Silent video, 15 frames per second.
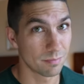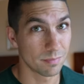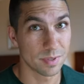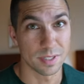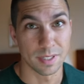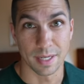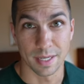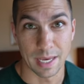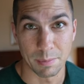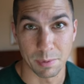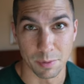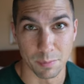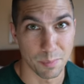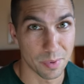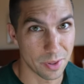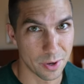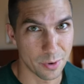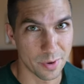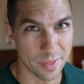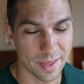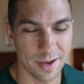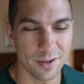See, I kept it
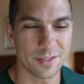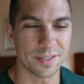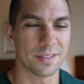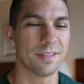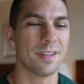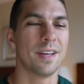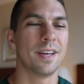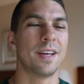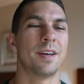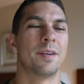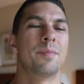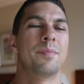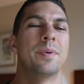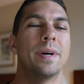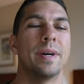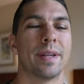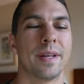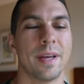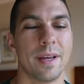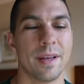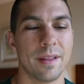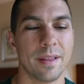below $1,000, but
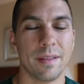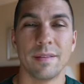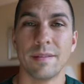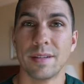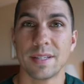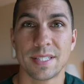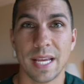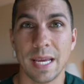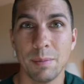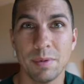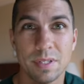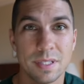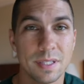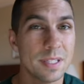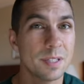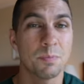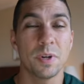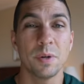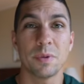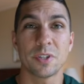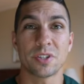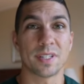same as, this is
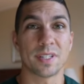pretty much